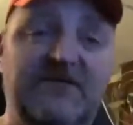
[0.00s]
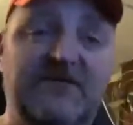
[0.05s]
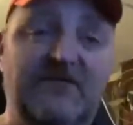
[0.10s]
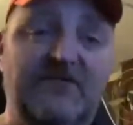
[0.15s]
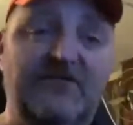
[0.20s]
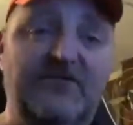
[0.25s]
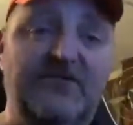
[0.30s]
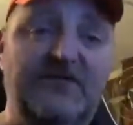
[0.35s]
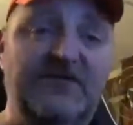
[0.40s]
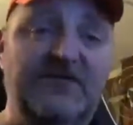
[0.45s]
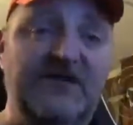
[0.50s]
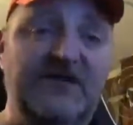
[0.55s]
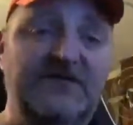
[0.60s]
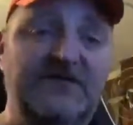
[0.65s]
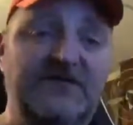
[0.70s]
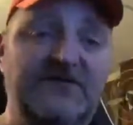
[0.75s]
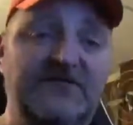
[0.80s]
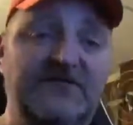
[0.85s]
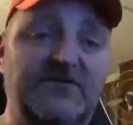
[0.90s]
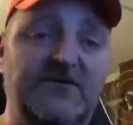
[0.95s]
Hopefully that
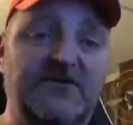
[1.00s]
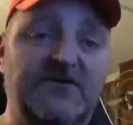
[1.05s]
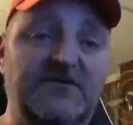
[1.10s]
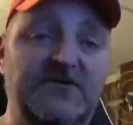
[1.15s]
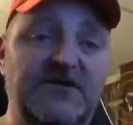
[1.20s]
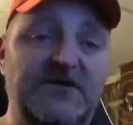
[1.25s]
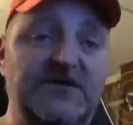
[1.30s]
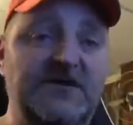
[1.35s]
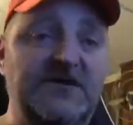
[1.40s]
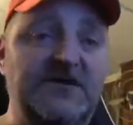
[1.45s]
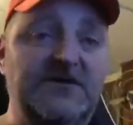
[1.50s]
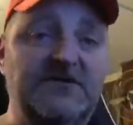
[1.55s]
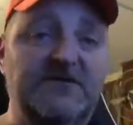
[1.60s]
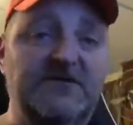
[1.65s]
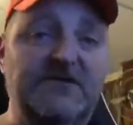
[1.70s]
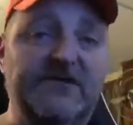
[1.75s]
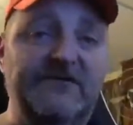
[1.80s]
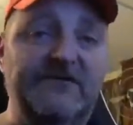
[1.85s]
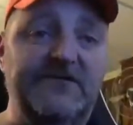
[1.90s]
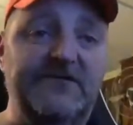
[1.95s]
does work. Then again,
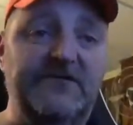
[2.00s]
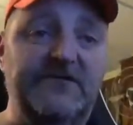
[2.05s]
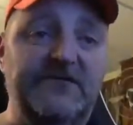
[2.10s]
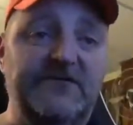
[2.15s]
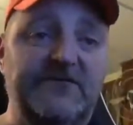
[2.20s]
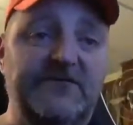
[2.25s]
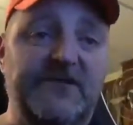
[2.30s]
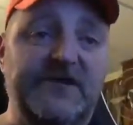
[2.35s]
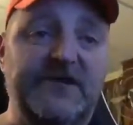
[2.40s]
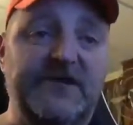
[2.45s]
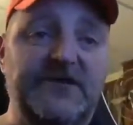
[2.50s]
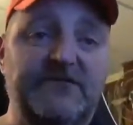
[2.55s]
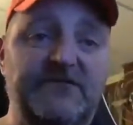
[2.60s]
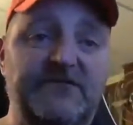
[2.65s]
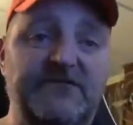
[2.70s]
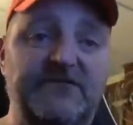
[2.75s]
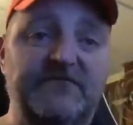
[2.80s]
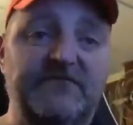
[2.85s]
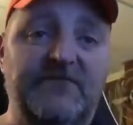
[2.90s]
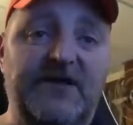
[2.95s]
you never know. It
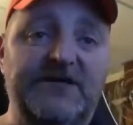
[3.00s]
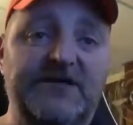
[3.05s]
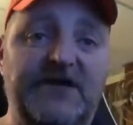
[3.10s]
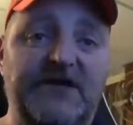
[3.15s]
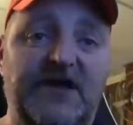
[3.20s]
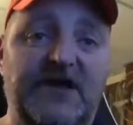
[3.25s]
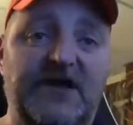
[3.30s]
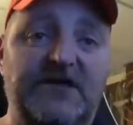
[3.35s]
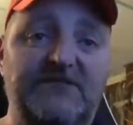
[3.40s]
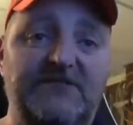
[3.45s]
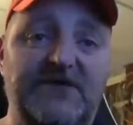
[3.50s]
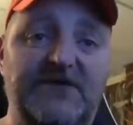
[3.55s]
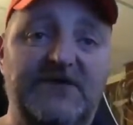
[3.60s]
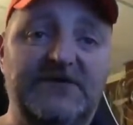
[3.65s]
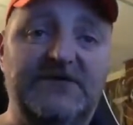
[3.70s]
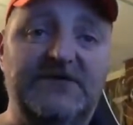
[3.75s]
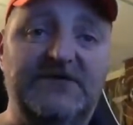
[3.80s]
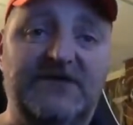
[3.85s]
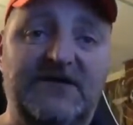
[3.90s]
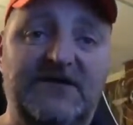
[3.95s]
might not.
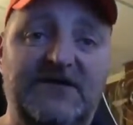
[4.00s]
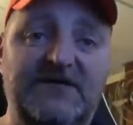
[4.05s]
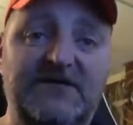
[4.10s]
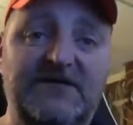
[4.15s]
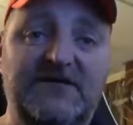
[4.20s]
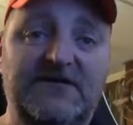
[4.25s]
But I